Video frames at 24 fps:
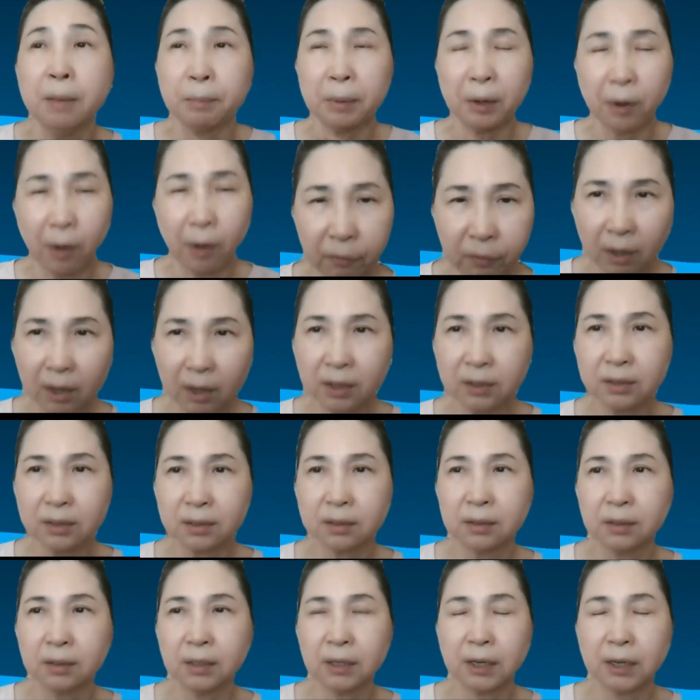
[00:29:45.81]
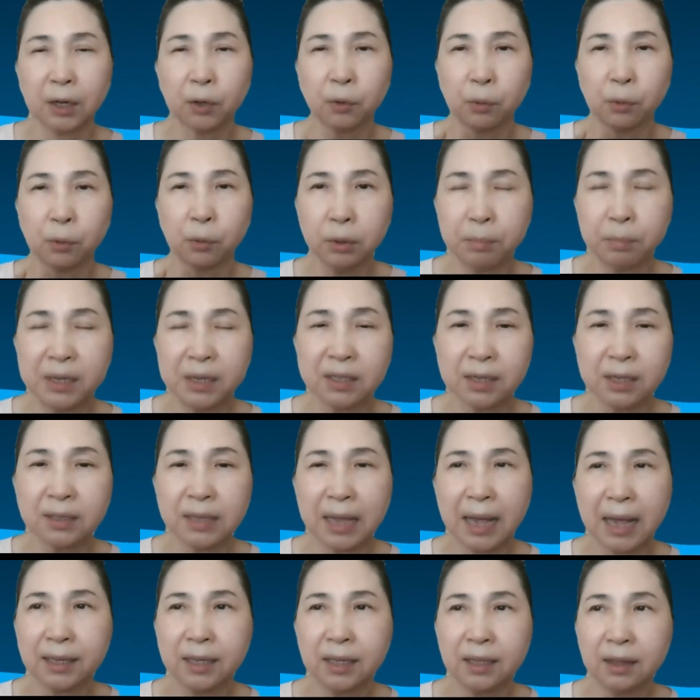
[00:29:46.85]
But of course, a good business
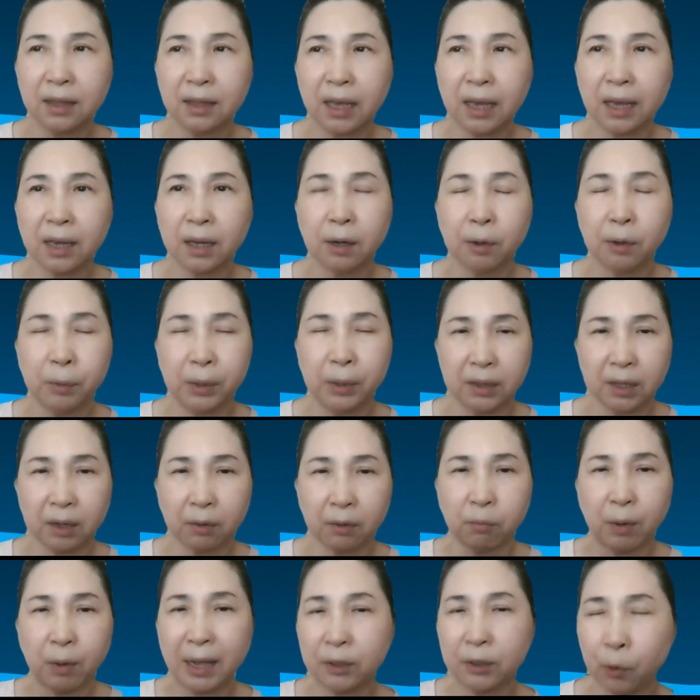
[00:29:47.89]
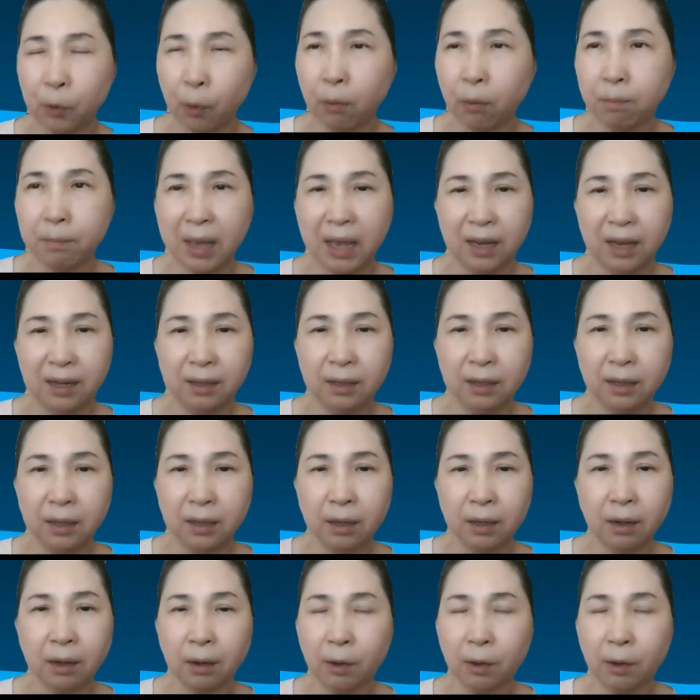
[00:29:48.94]
architect with the right domain,